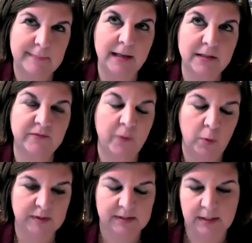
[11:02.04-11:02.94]
not to
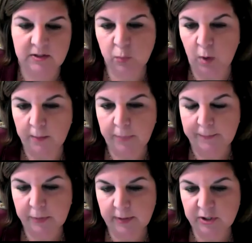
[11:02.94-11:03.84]
focus on just one
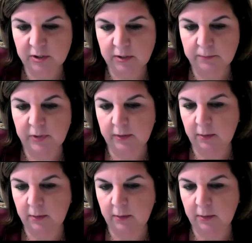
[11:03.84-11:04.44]
population,